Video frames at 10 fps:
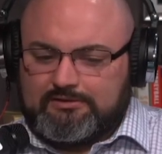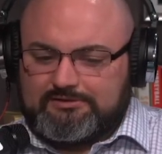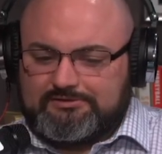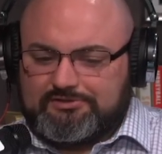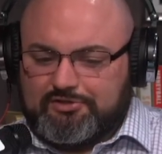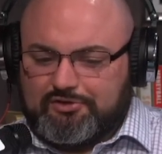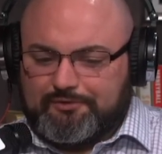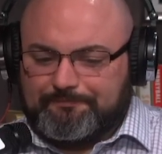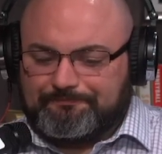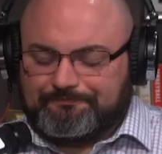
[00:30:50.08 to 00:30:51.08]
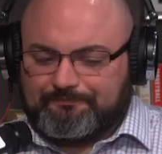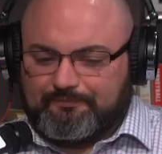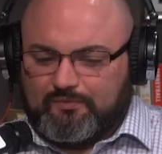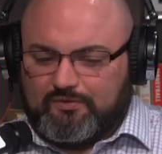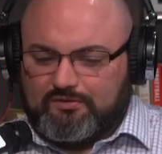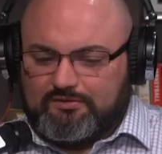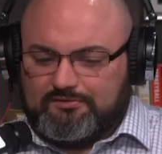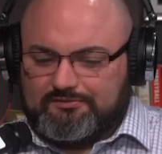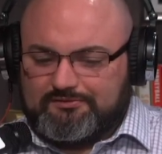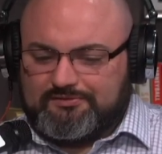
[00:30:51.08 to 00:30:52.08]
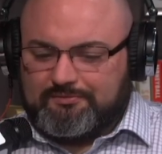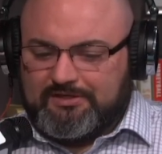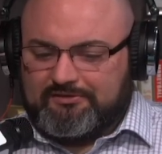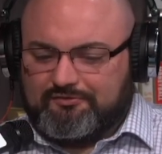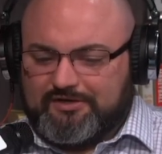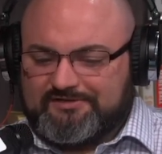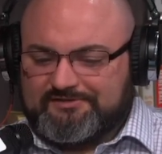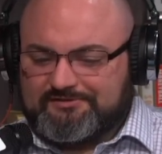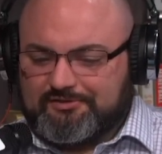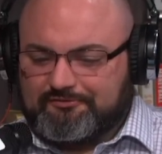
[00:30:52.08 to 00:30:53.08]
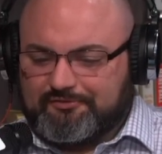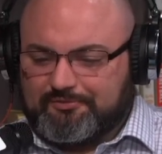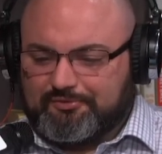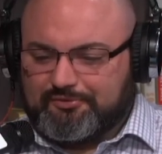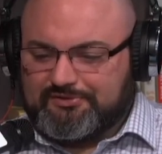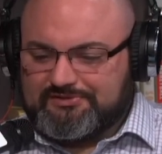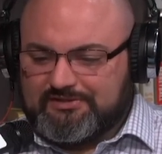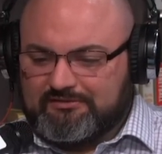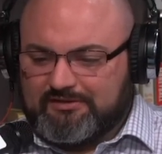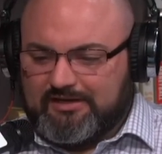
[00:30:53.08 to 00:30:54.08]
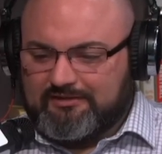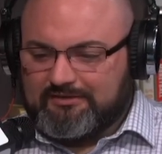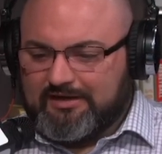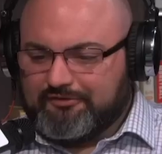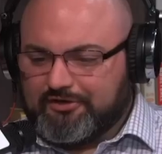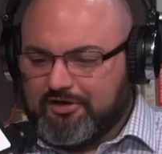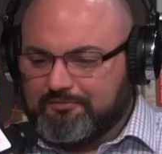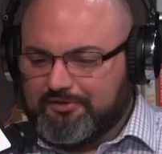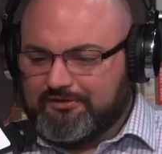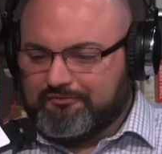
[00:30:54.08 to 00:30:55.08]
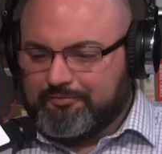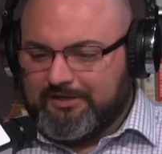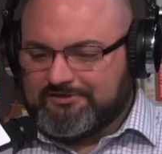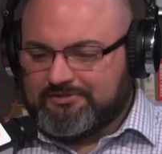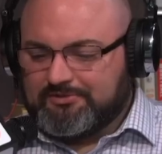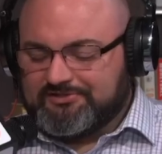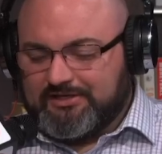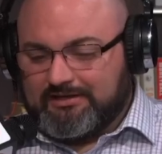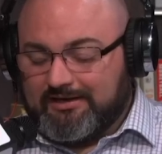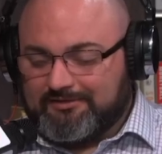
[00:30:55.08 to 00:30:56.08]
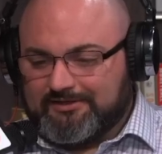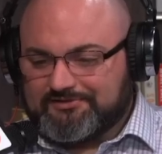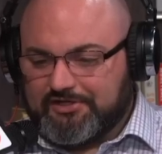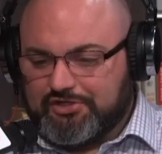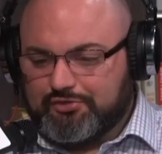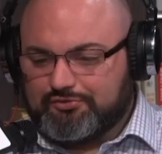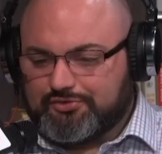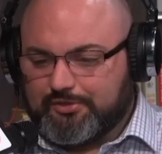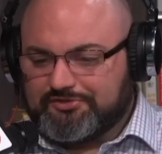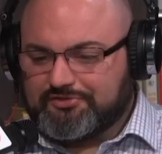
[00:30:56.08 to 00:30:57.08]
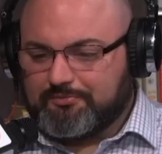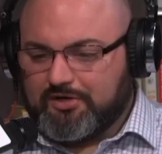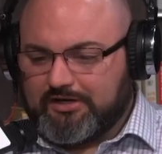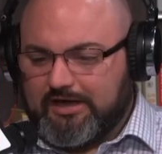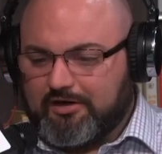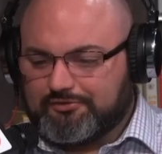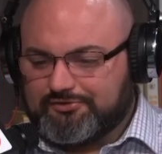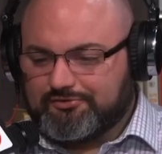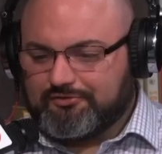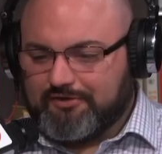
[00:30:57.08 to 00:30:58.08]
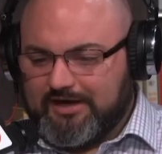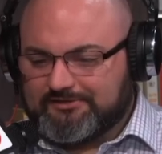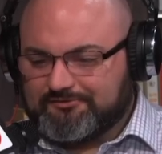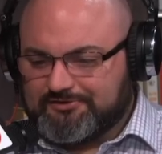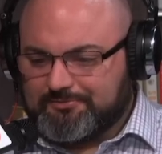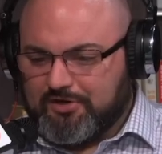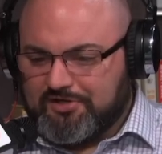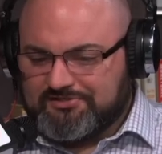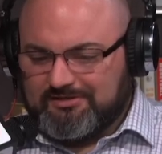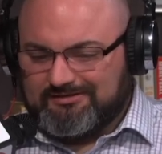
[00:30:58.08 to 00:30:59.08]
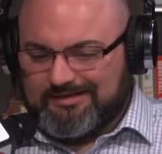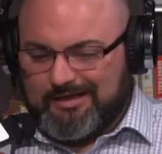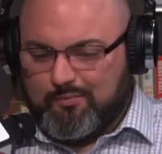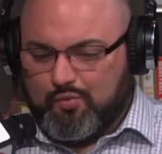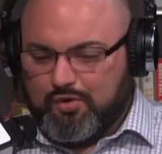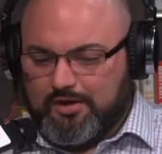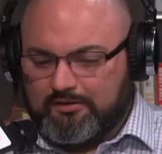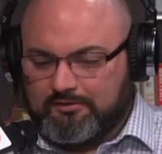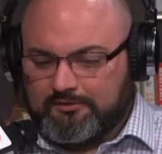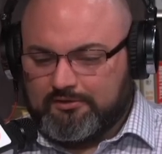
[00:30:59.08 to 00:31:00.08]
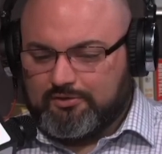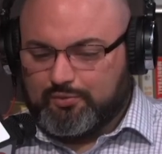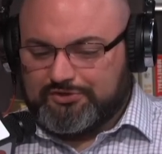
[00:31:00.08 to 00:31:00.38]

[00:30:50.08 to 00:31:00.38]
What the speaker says: So to me, the rest is good for the Bruins in that regard, but it remains to be seen. I think it's a huge question mark how Tuukka Rask responds in game one, which